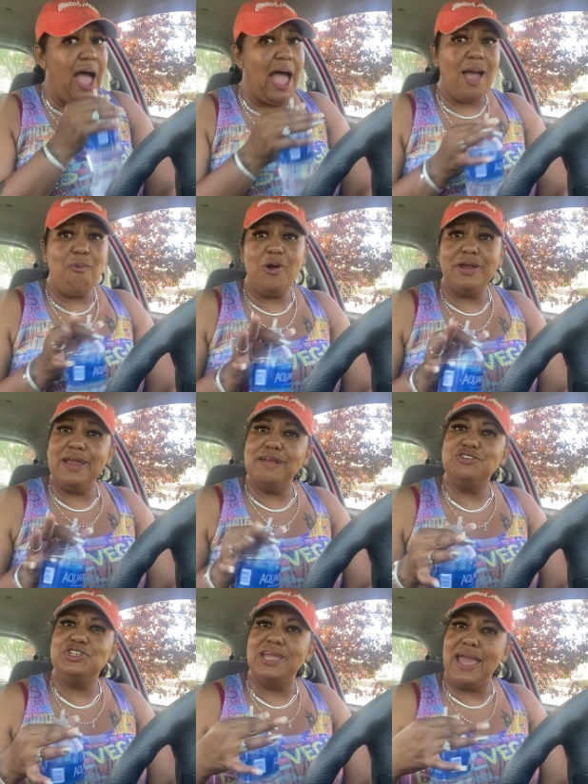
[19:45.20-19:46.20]
I wonder
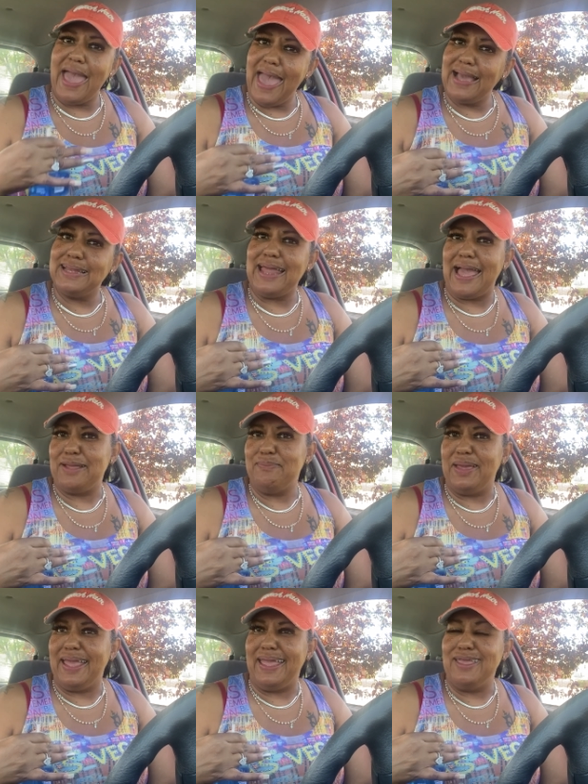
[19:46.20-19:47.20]
if she act like
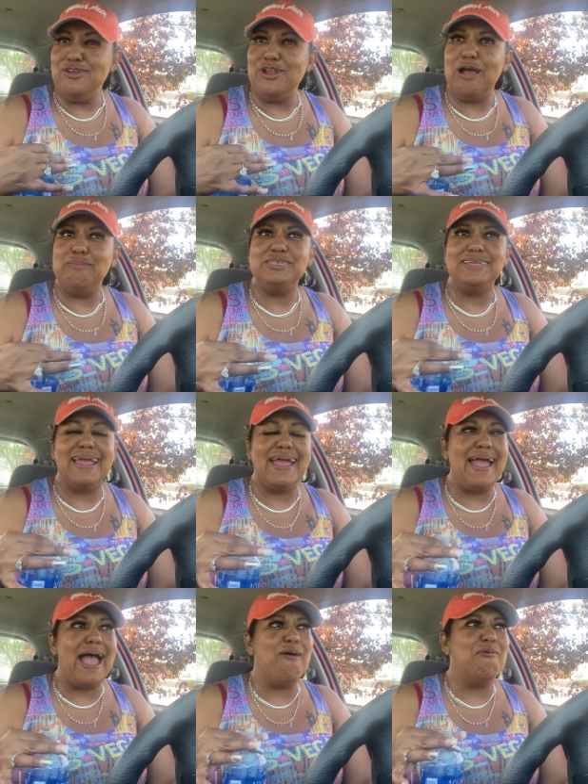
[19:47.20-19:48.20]
me. You know what I'm saying?
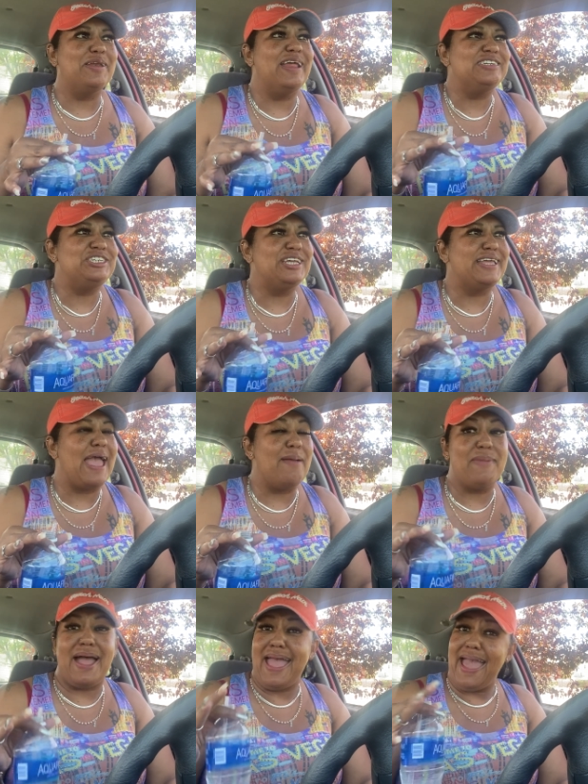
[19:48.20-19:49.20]
I wonder if she got
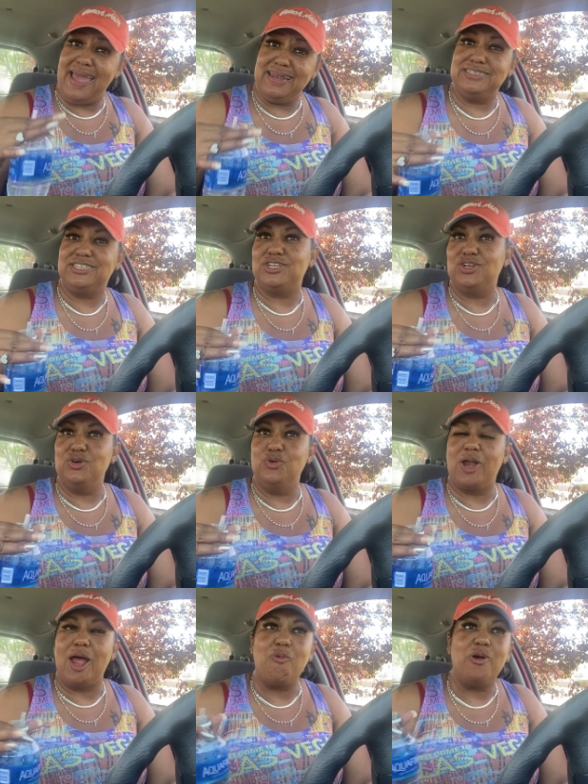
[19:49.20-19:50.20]
my
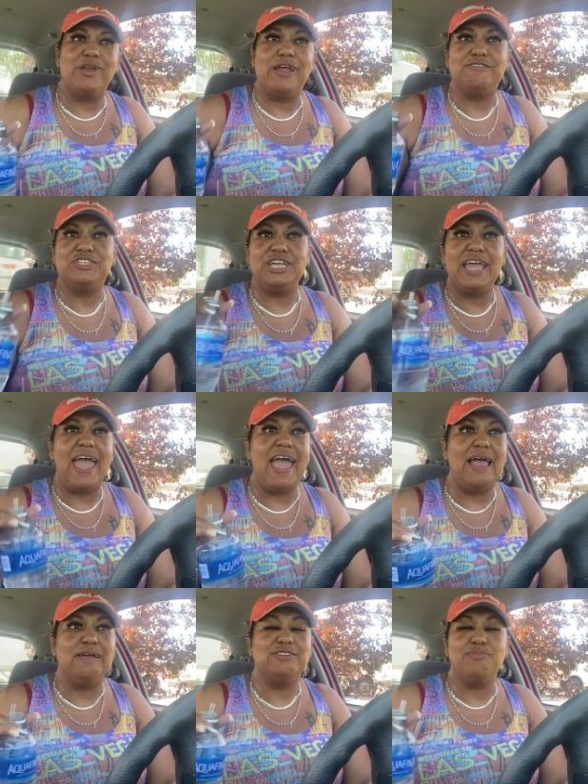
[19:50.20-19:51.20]
attitude. I wonder if she
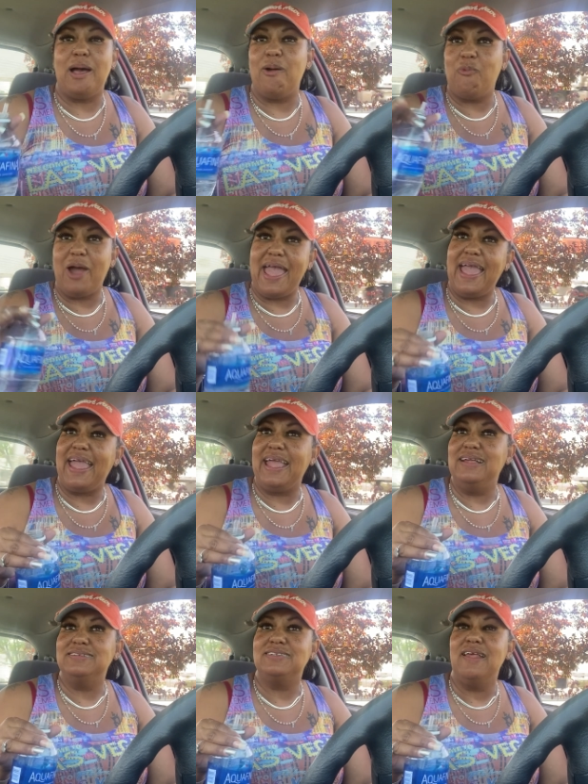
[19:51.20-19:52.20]
has my
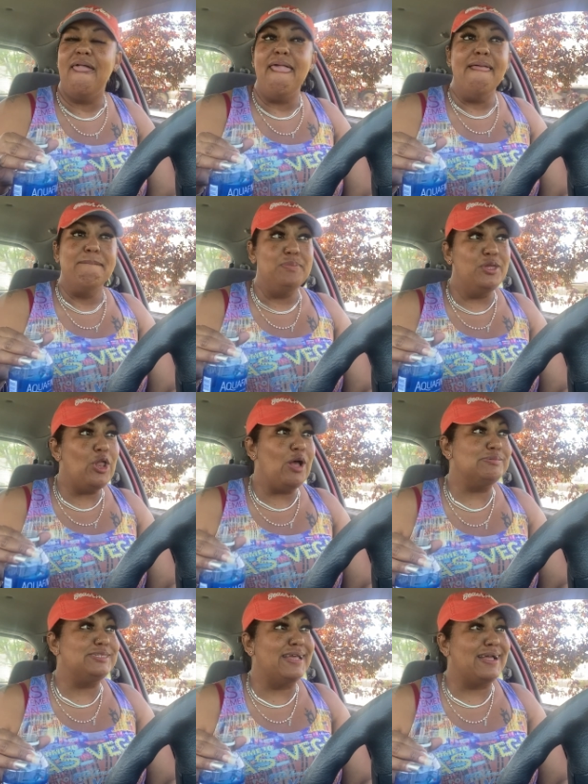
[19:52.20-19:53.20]
ways. You know what
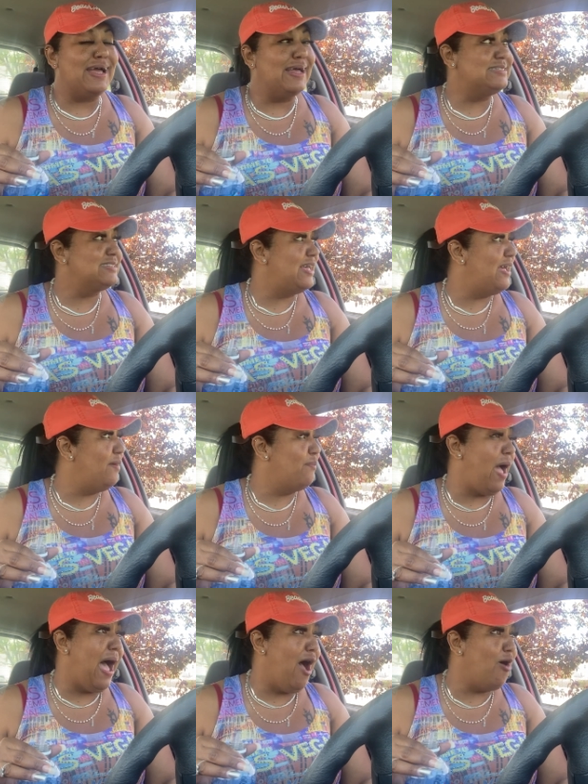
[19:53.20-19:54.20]
I'm saying? Because um,
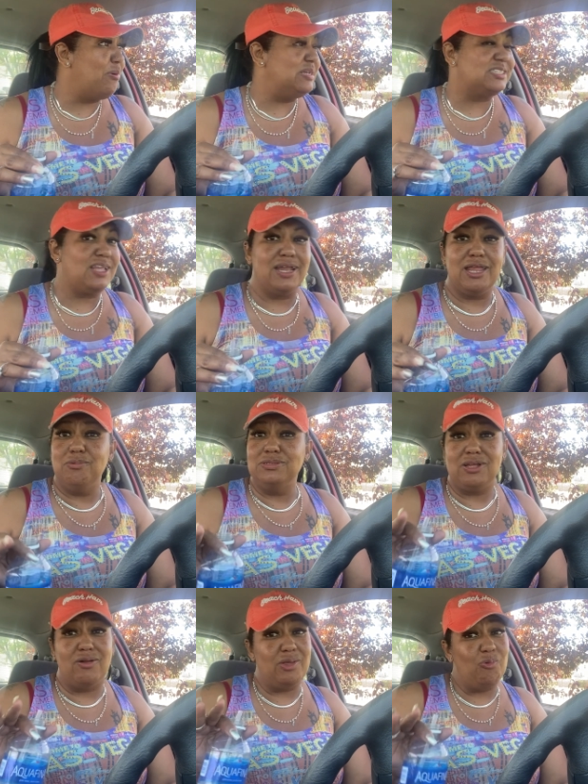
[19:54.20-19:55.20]
I always thought it was
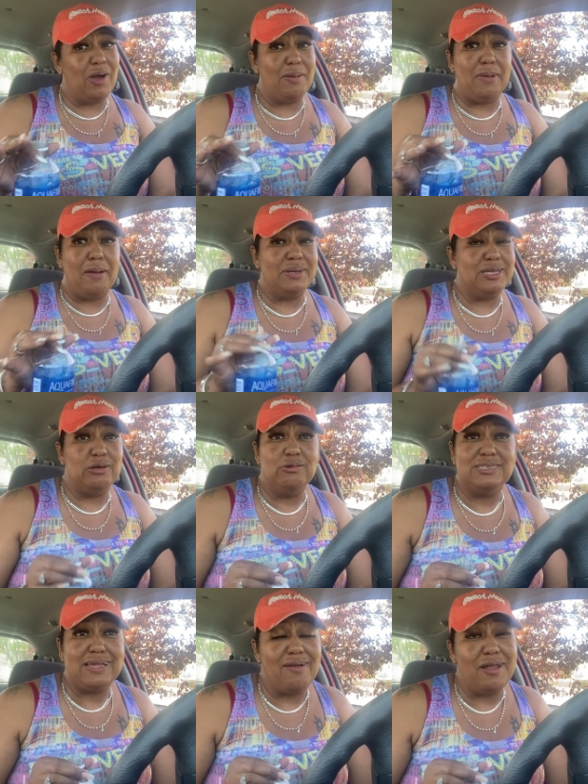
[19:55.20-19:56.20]
only one Mama
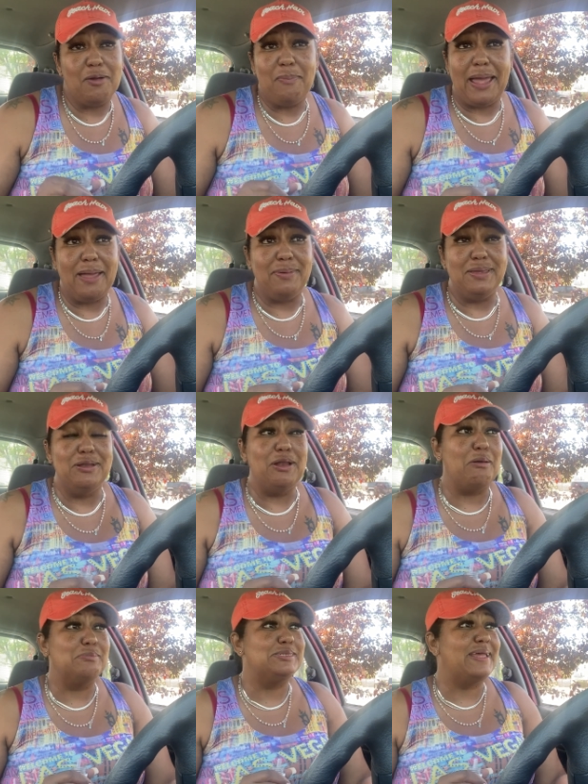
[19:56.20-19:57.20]
Dukes out here, baby. You know
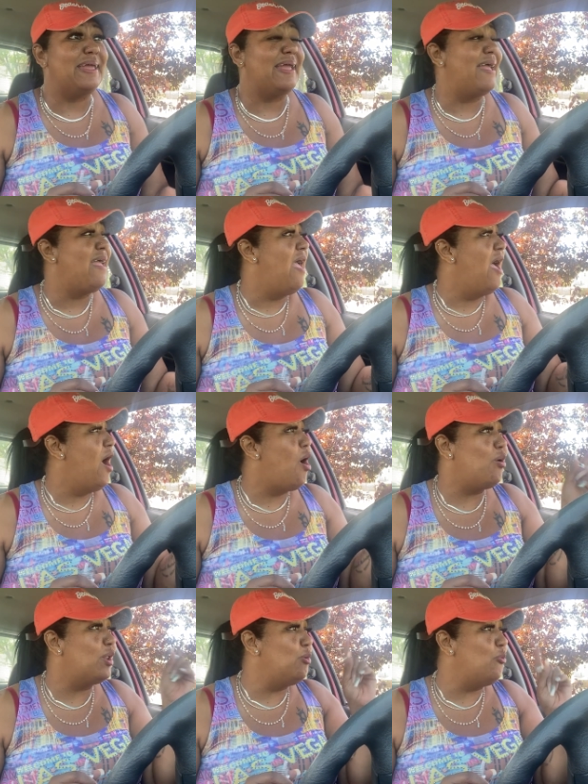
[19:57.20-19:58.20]
what I'm saying?
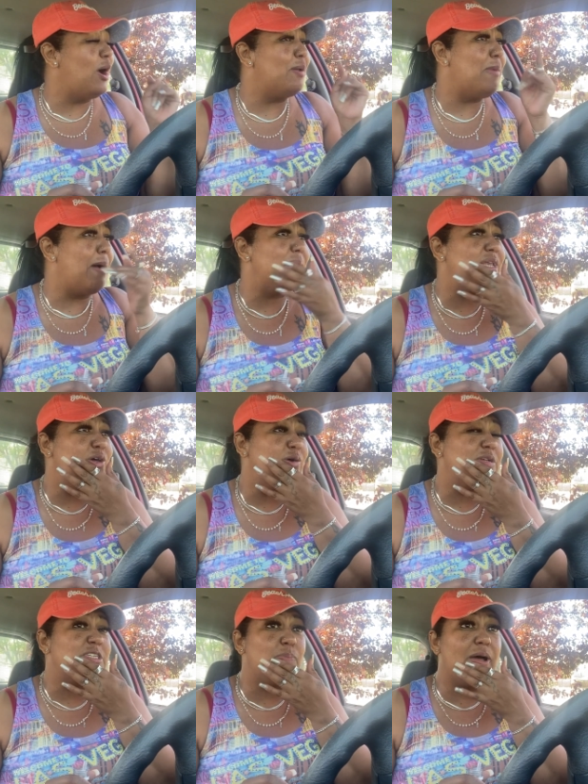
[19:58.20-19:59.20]
Only one Mama
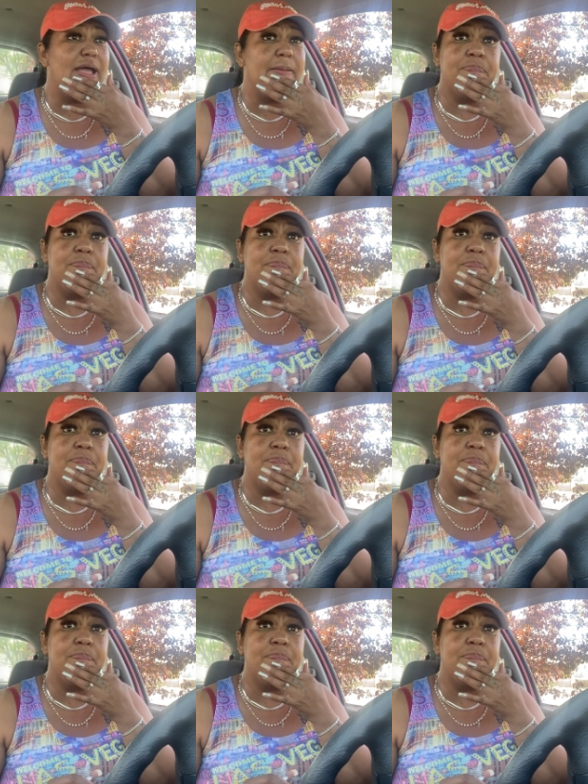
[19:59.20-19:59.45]
Dukes, but